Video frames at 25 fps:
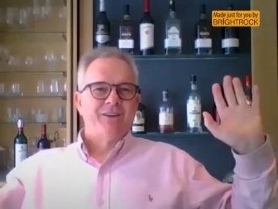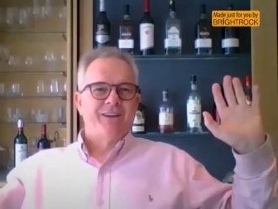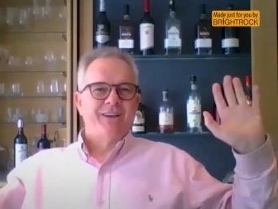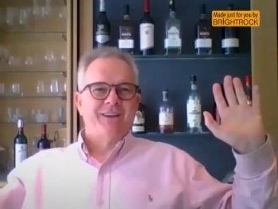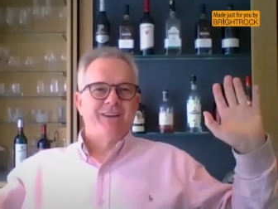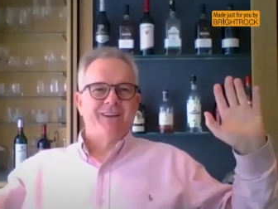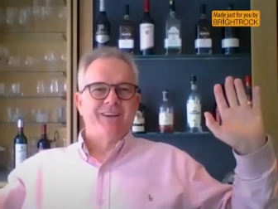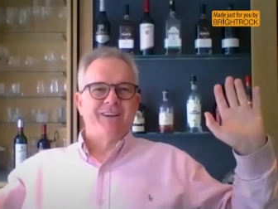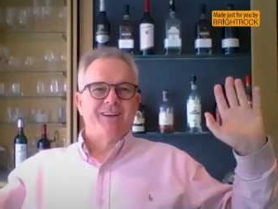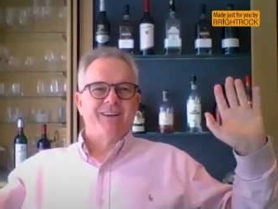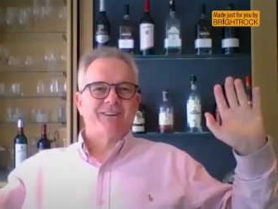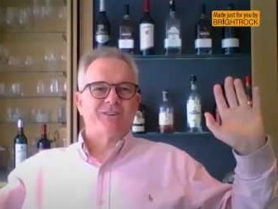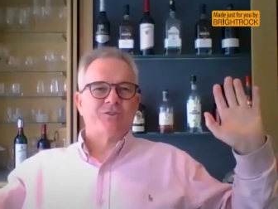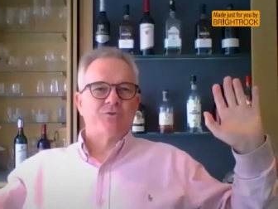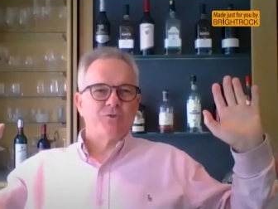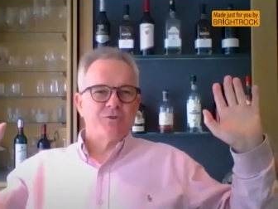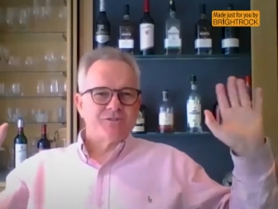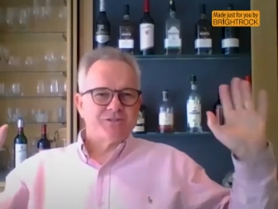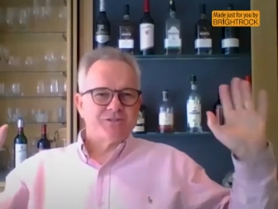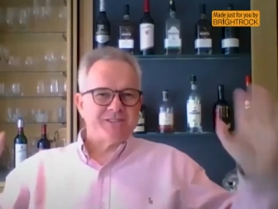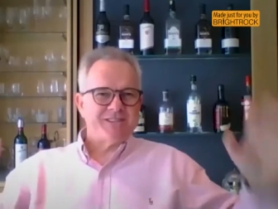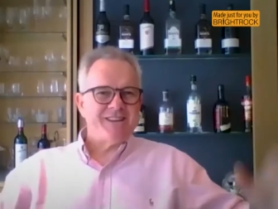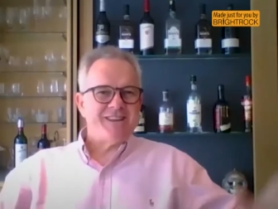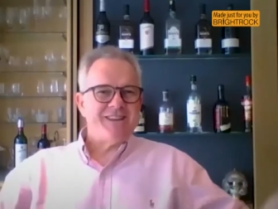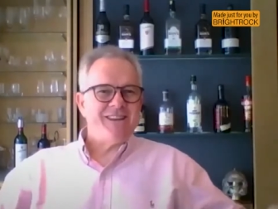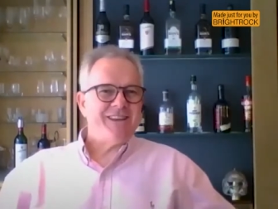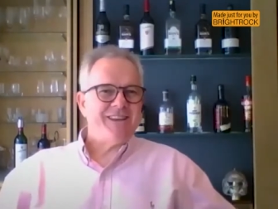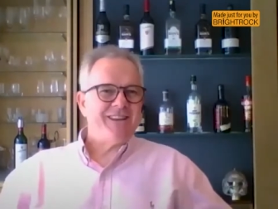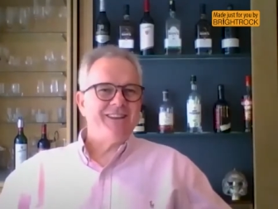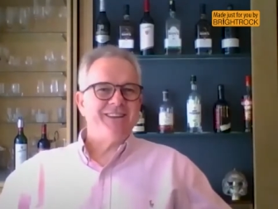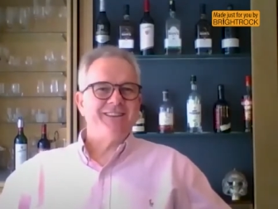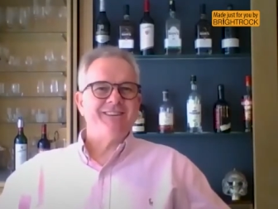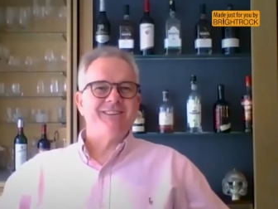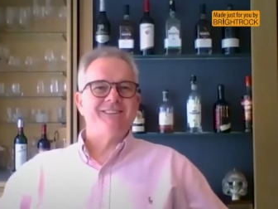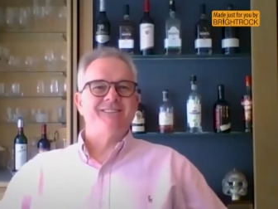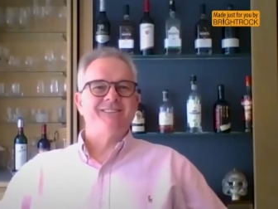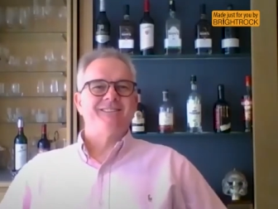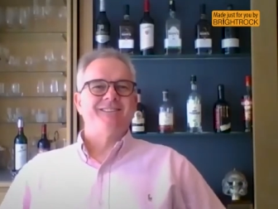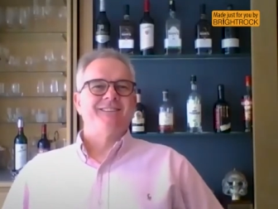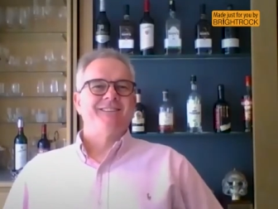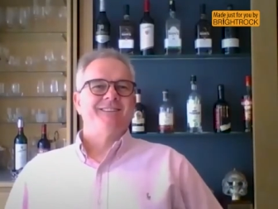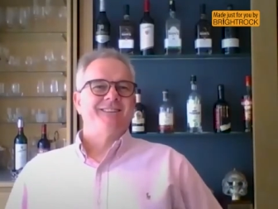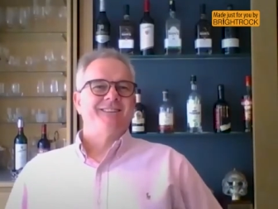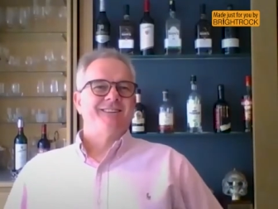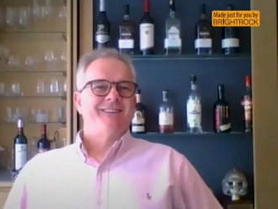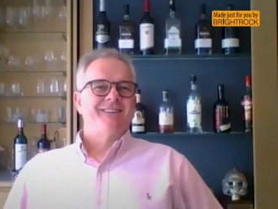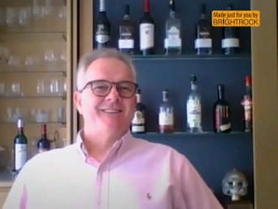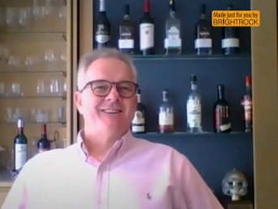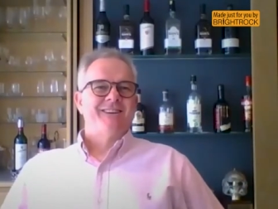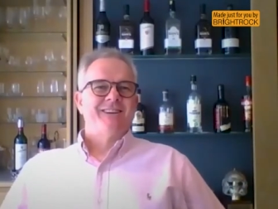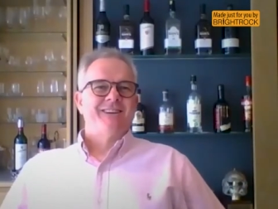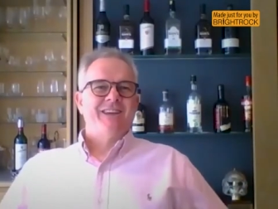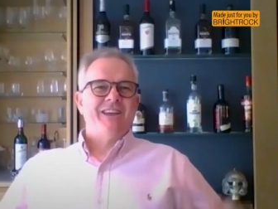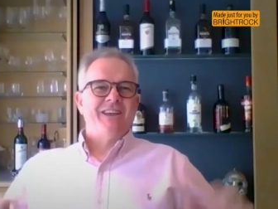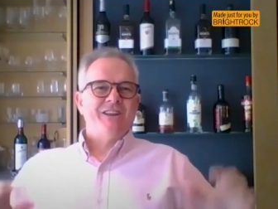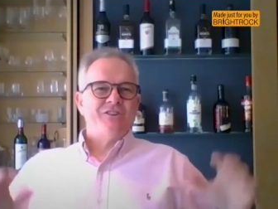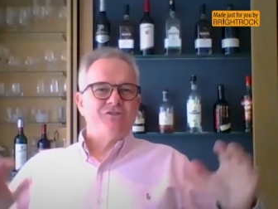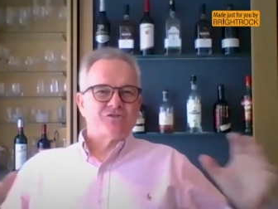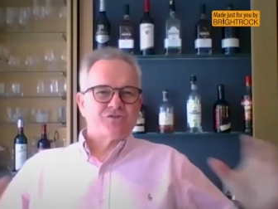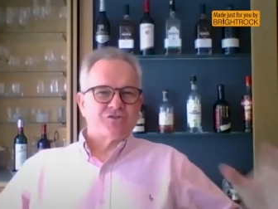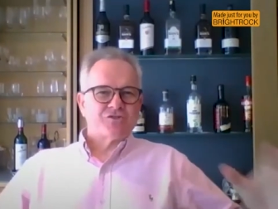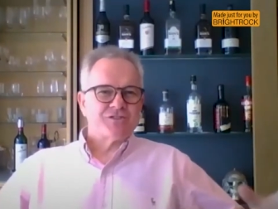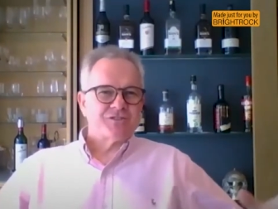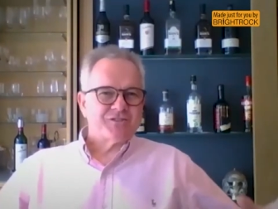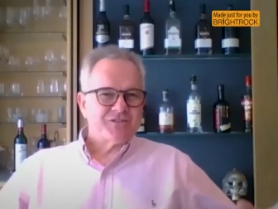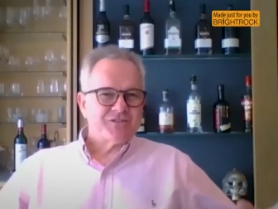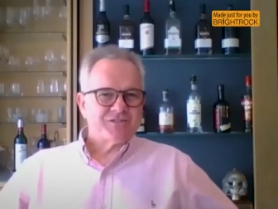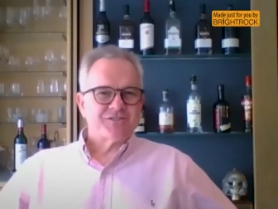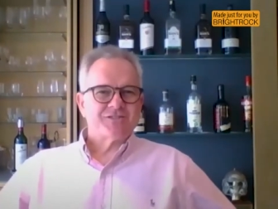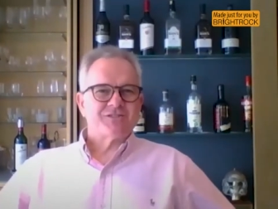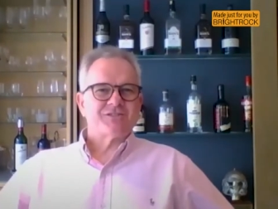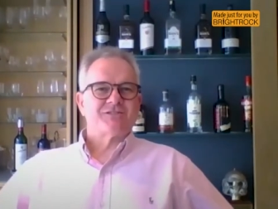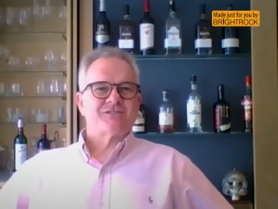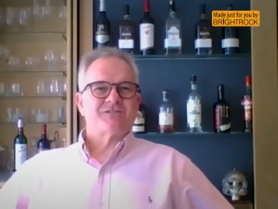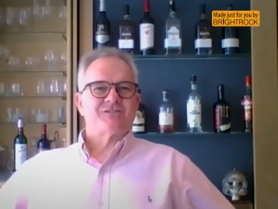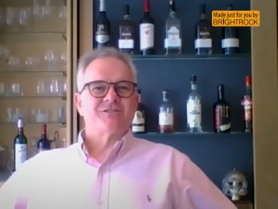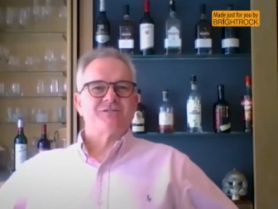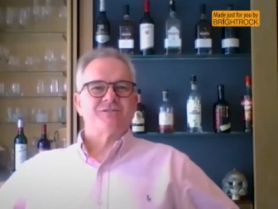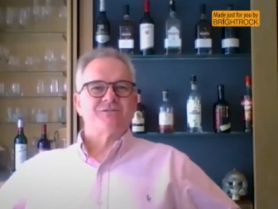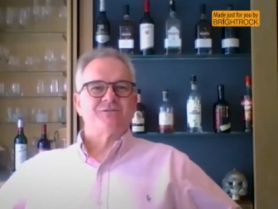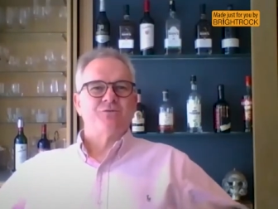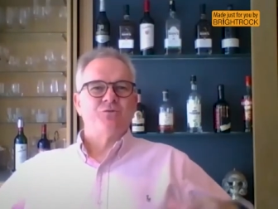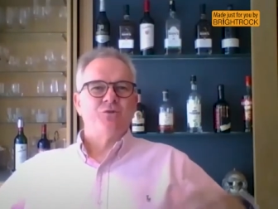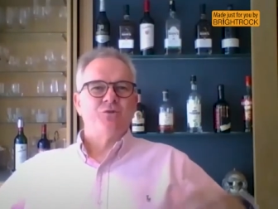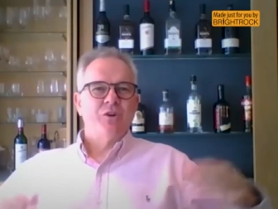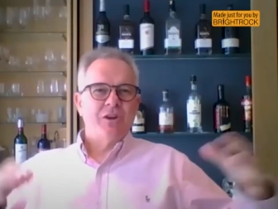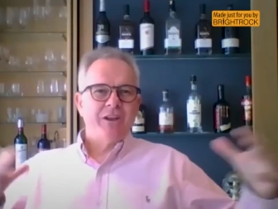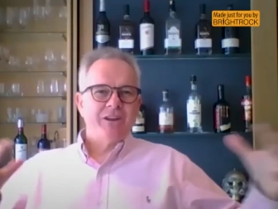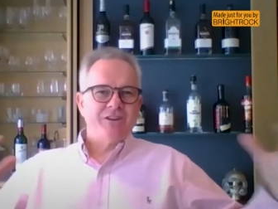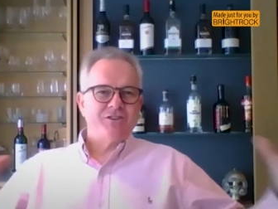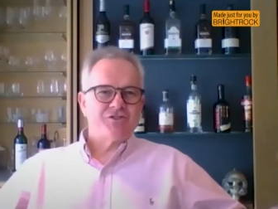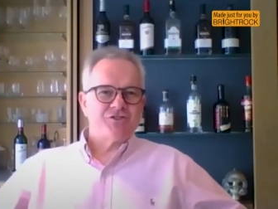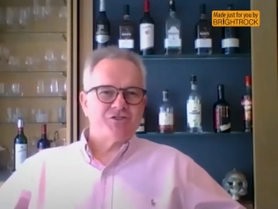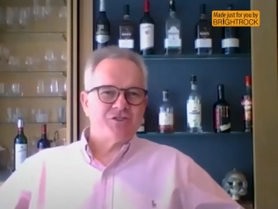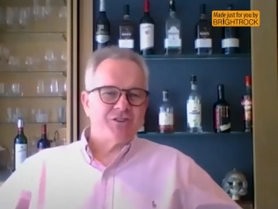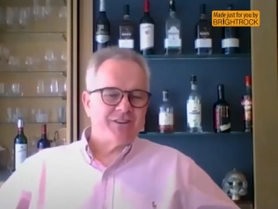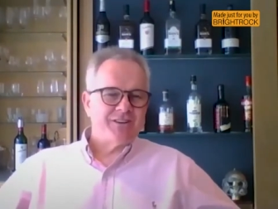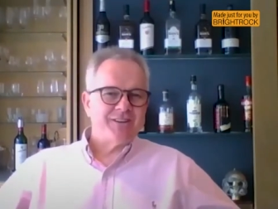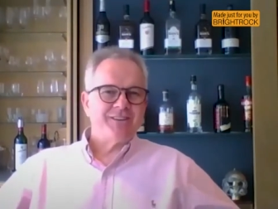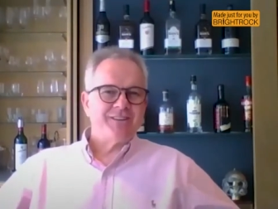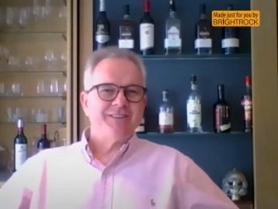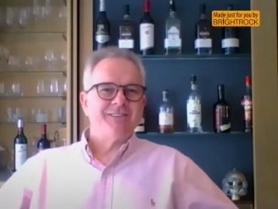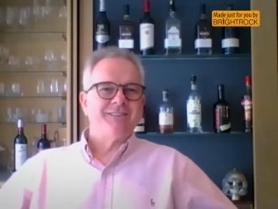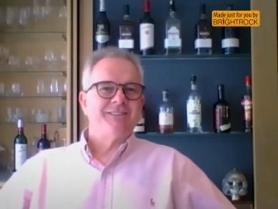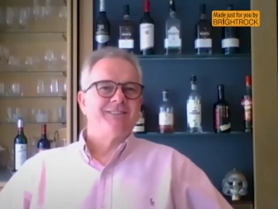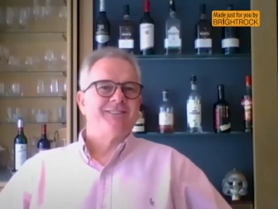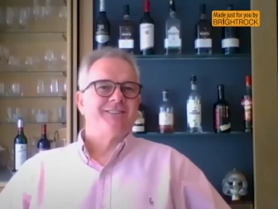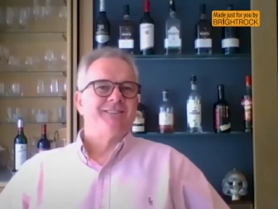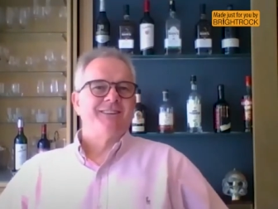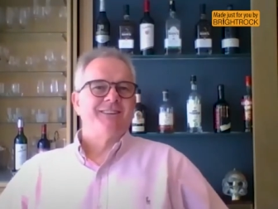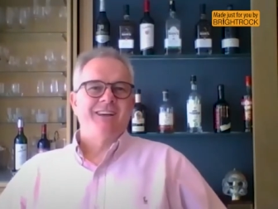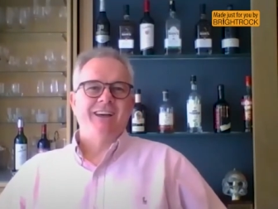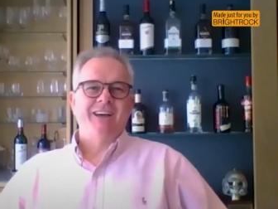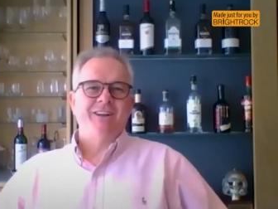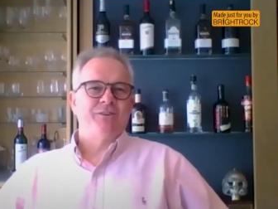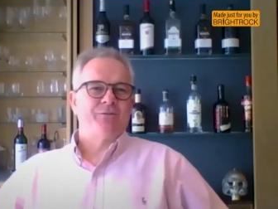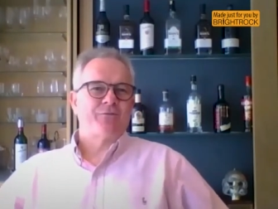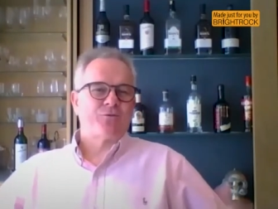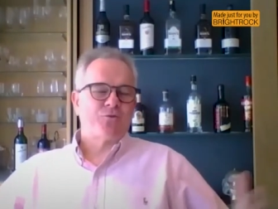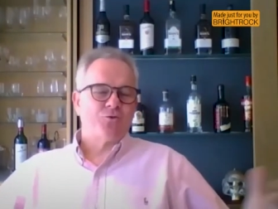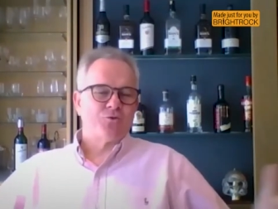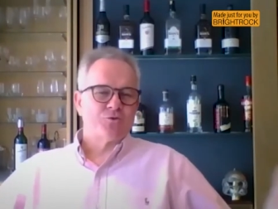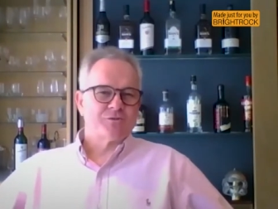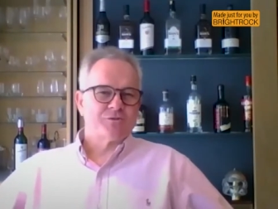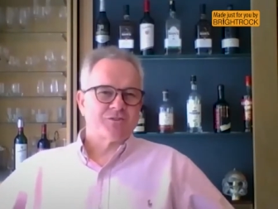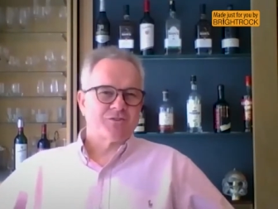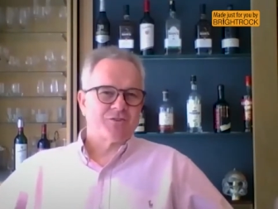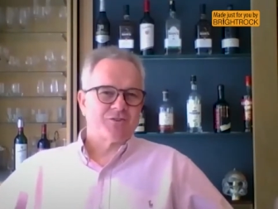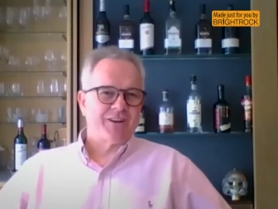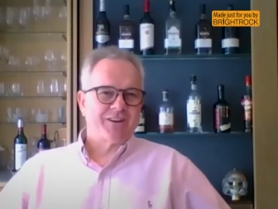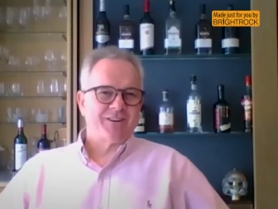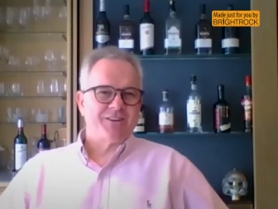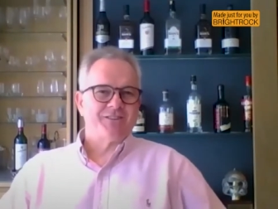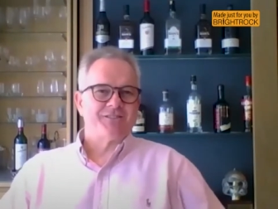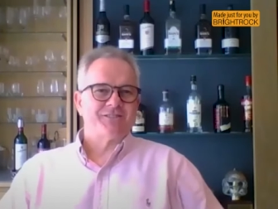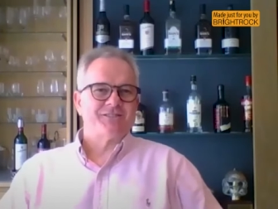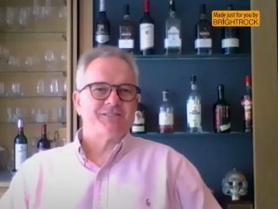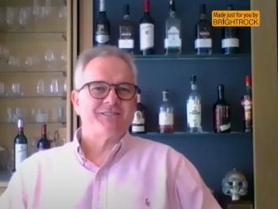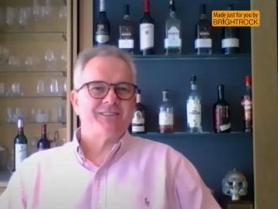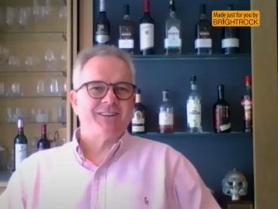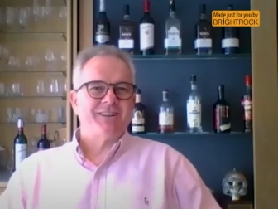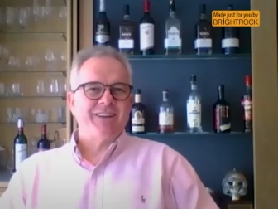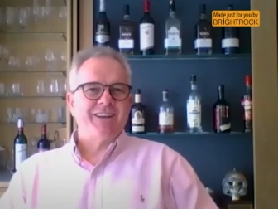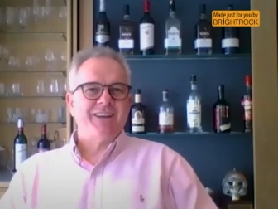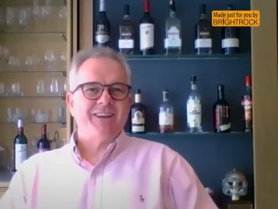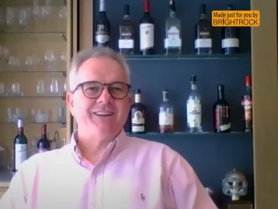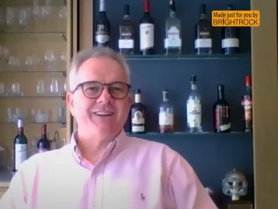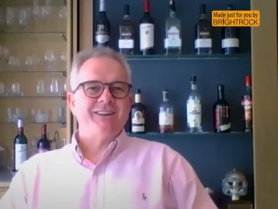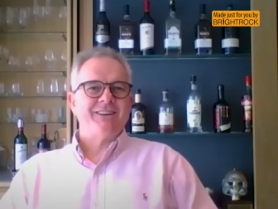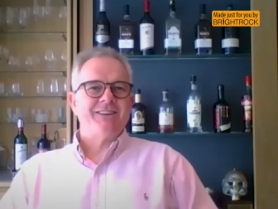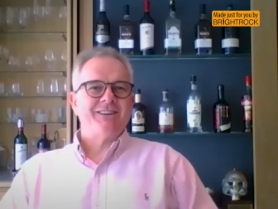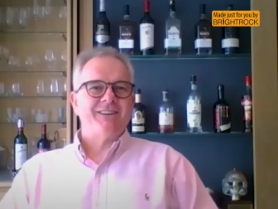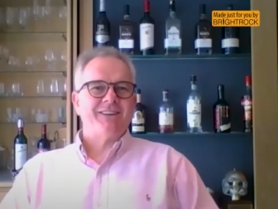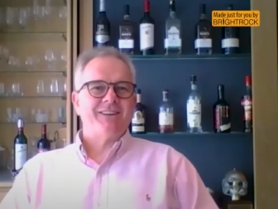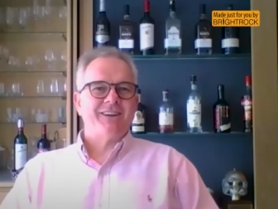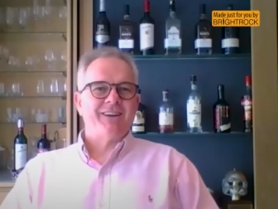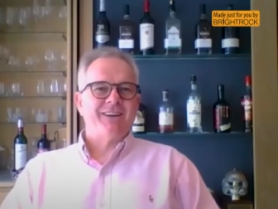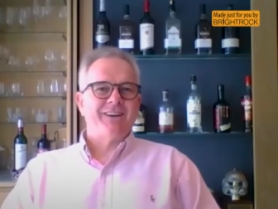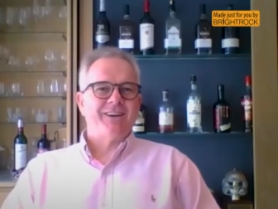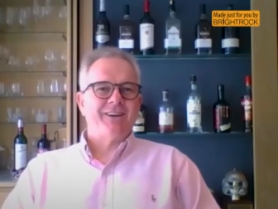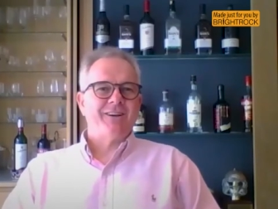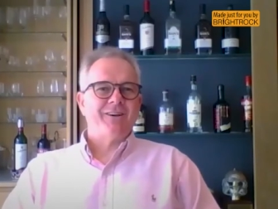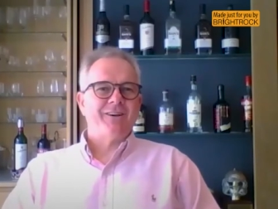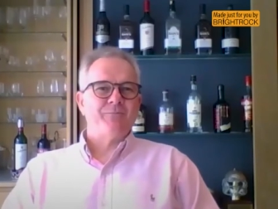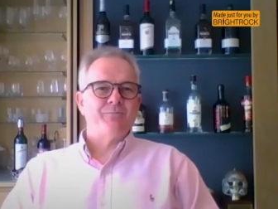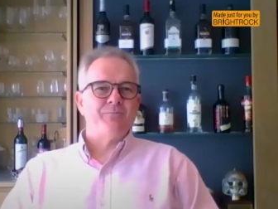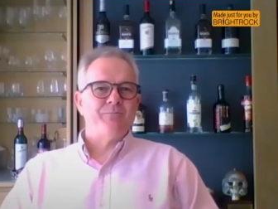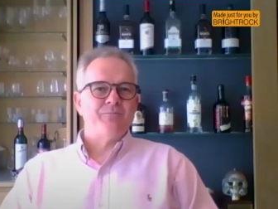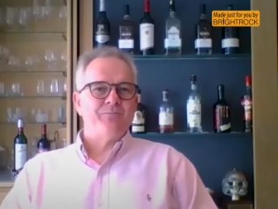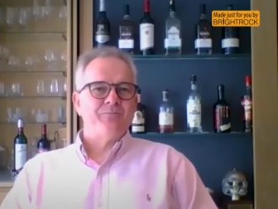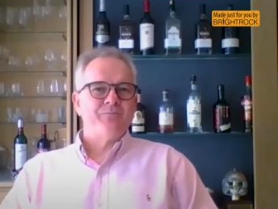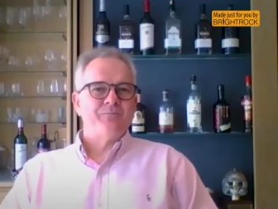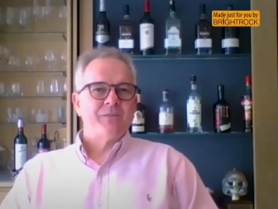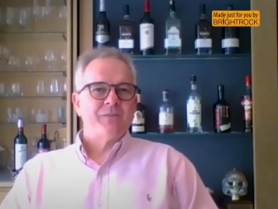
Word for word: uh, cuisine, interests, religion, and of course cricket. And um,